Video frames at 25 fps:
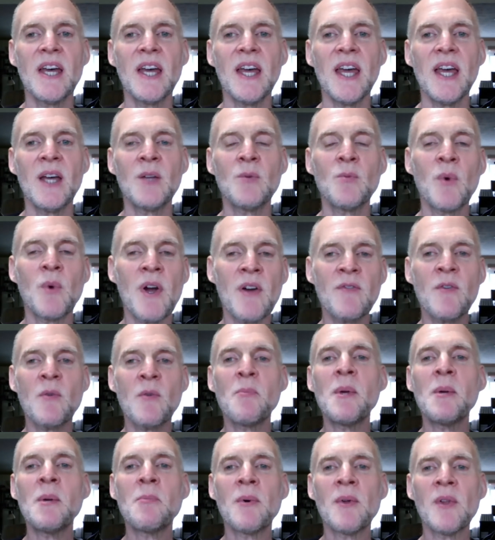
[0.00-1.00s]
and wherever
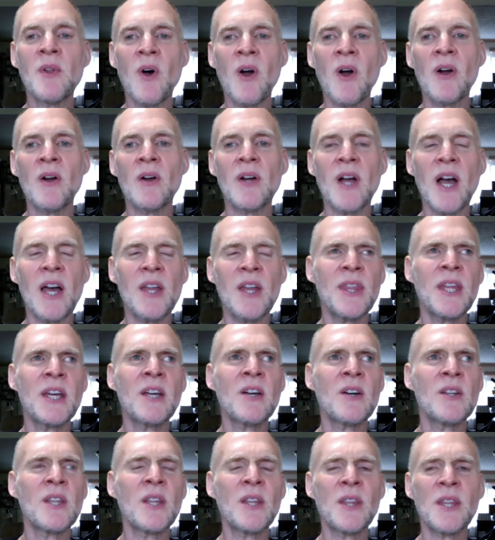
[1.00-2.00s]
people are, I
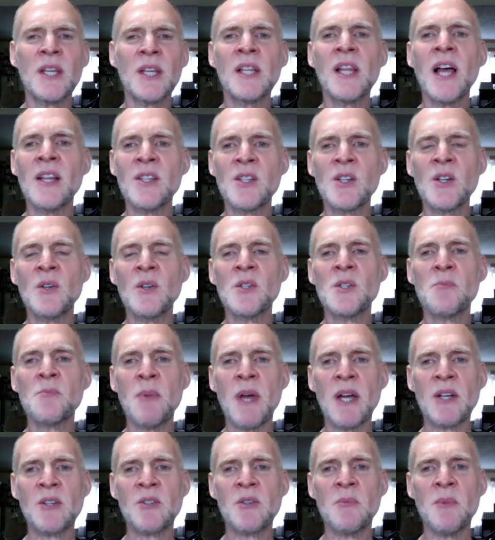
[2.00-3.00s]
think on the theological
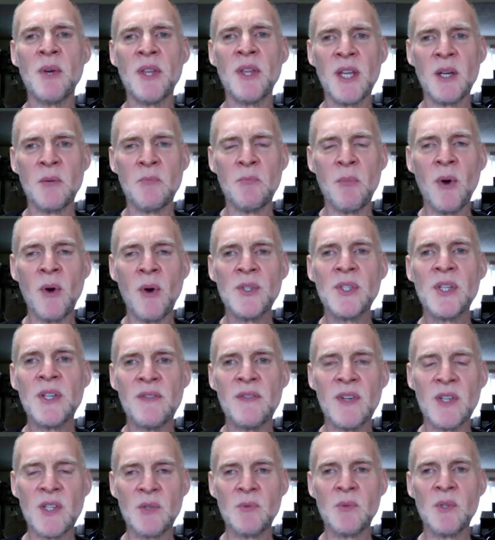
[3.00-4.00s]
spectrum, I think most of
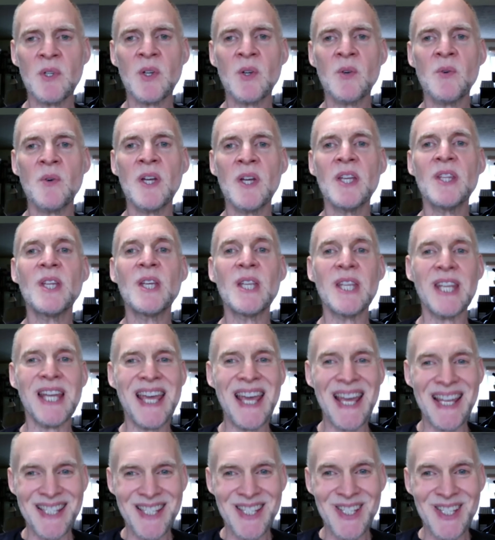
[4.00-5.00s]
us would agree that it
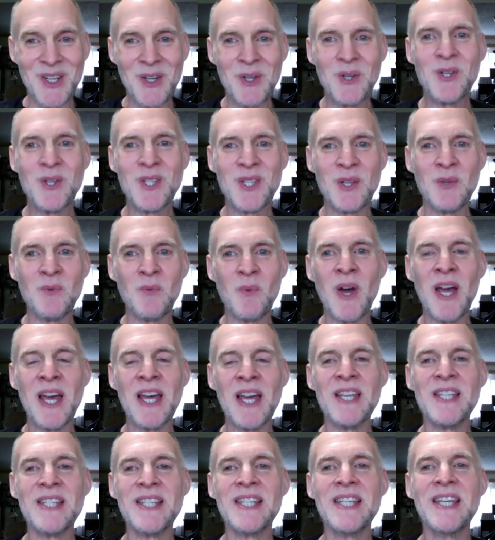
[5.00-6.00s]
gets used in
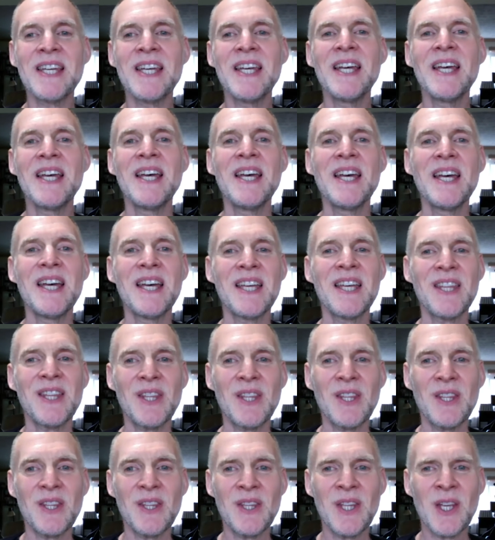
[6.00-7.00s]
ways
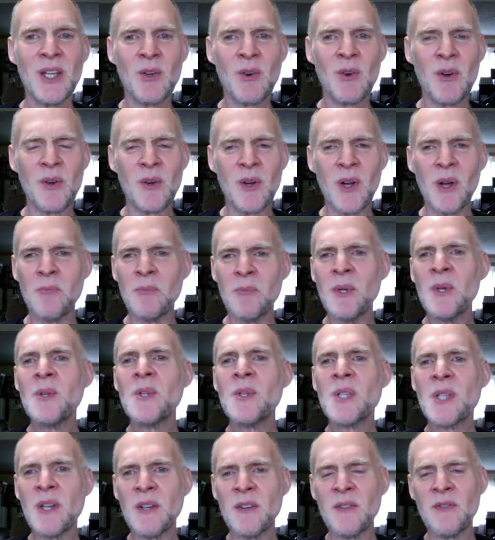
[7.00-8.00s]
that are
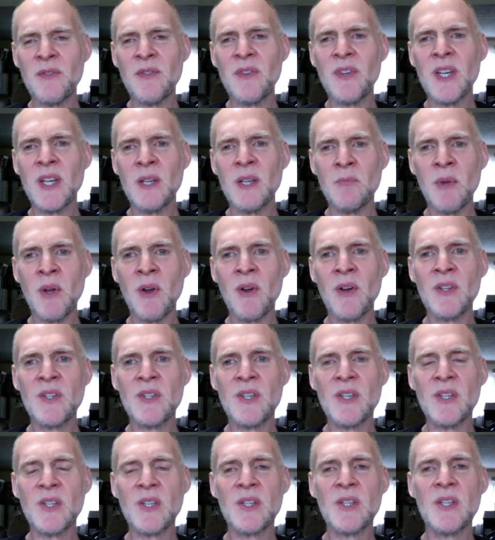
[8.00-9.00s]
abusive in
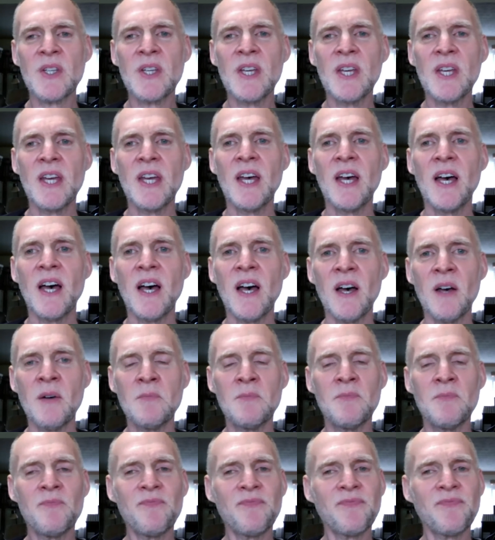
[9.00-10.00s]
marriages.
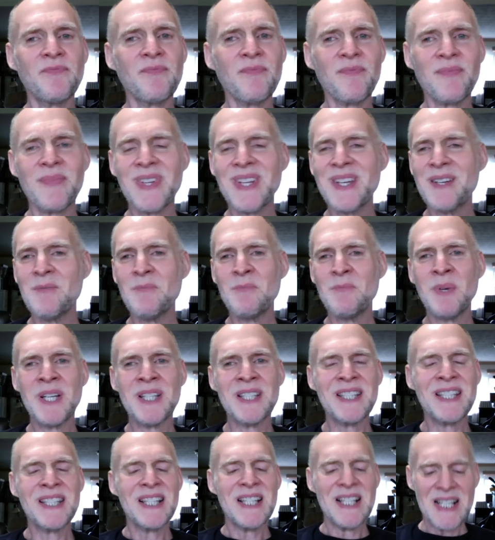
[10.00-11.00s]
But